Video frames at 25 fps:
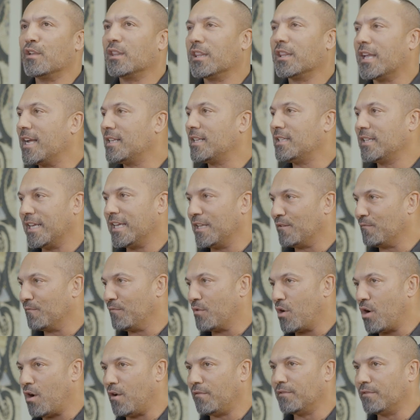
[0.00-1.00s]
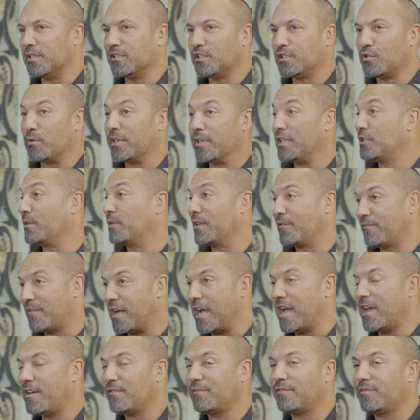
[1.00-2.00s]
So if you'd like to get involved in
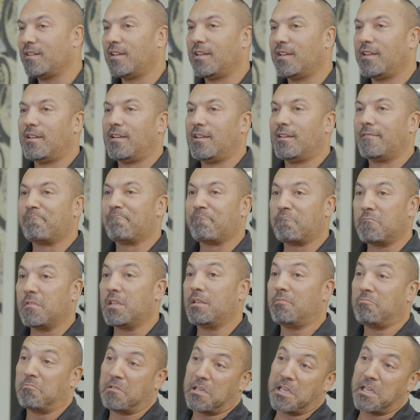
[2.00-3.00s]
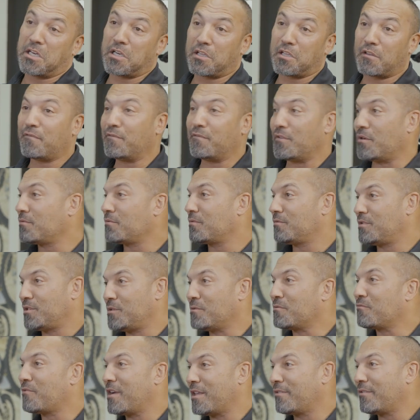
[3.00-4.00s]
2025, get on the phone
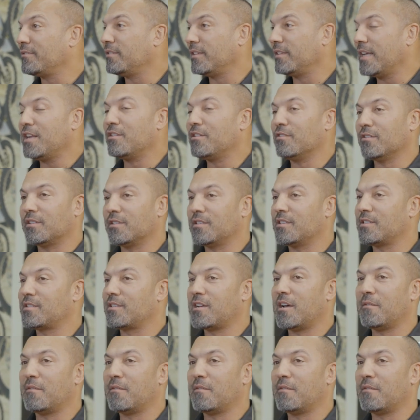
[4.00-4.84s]
sooner rather than later and